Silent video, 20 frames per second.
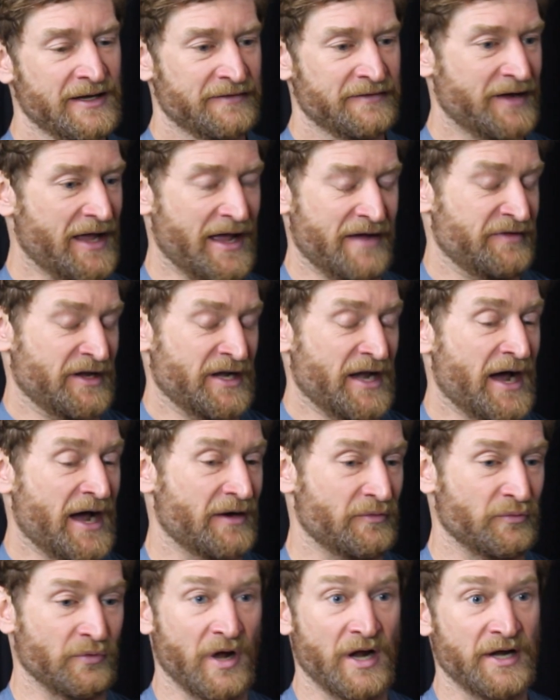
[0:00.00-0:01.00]
having
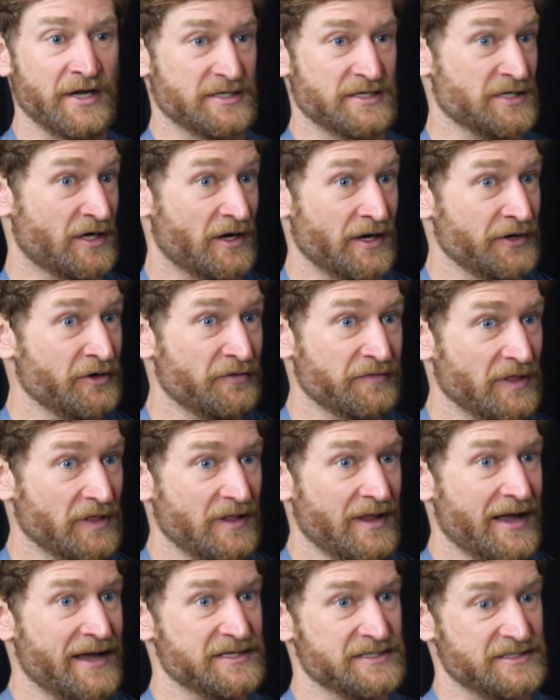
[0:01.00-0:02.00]
not run a ton over the
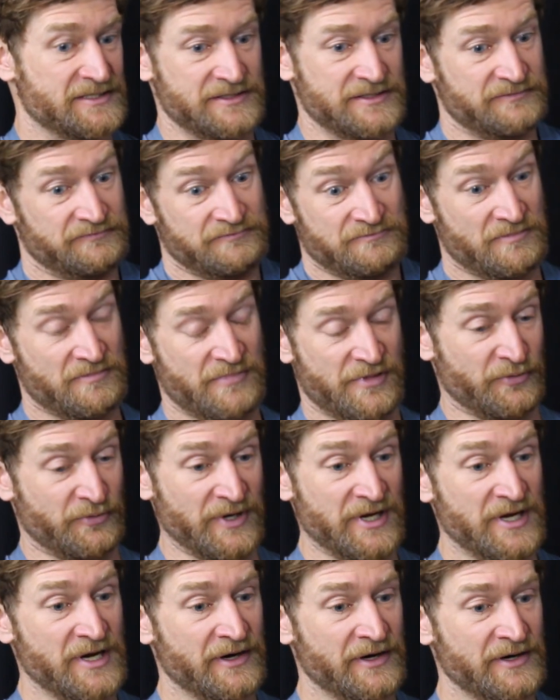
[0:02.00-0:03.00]
last
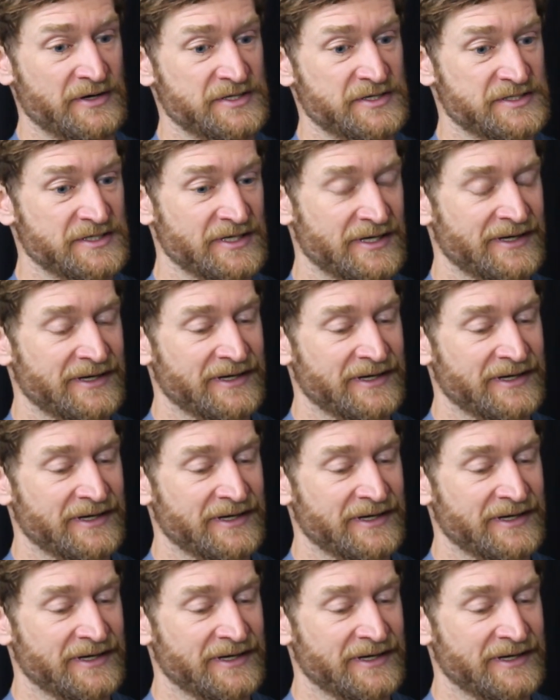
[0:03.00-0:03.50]
three years.